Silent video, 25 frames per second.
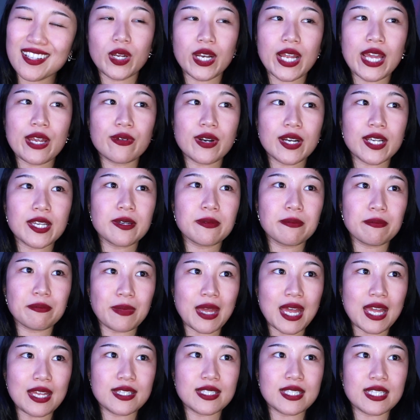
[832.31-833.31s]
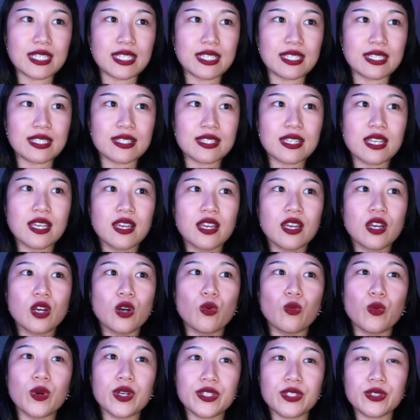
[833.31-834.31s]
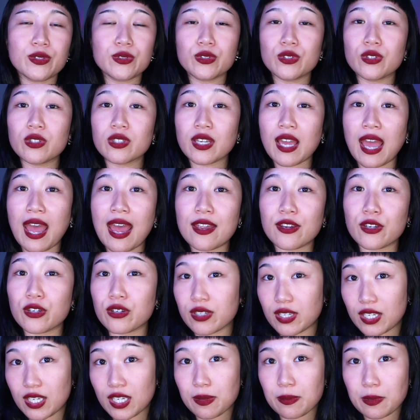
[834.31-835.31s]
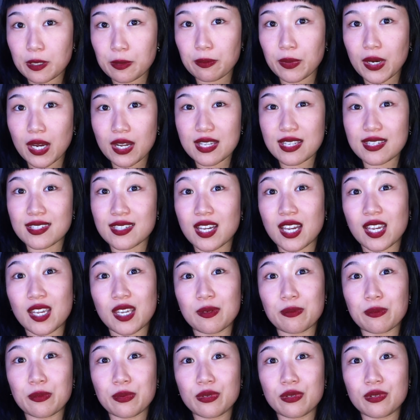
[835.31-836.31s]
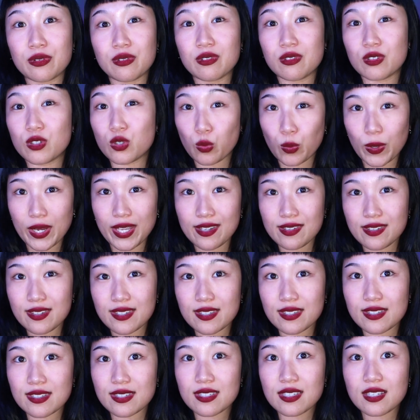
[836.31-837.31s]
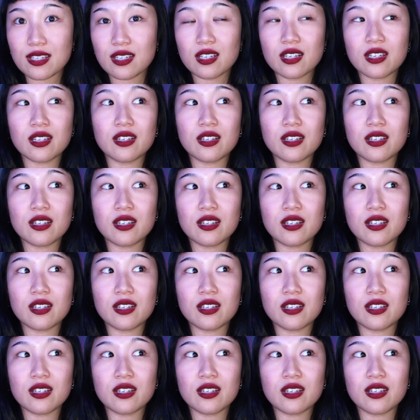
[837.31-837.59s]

What I recommend is when you look at your Kibbe body type twins,